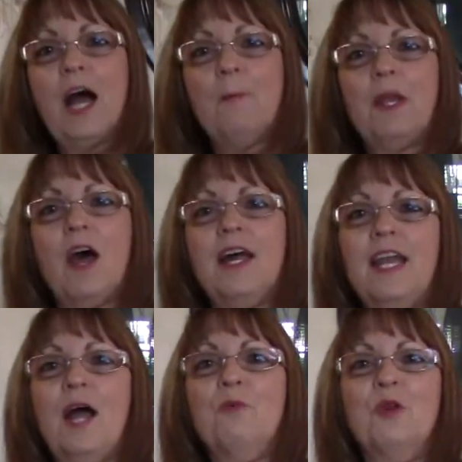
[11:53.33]
a lot.
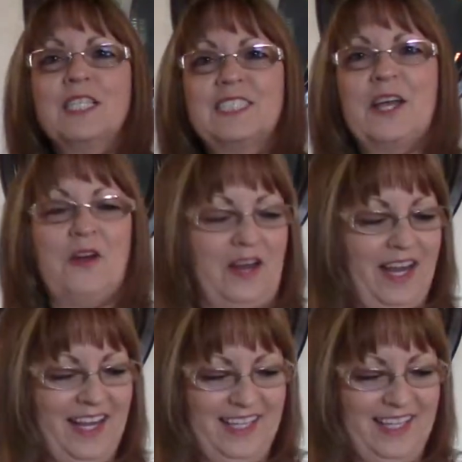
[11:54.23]
I'm really sorry.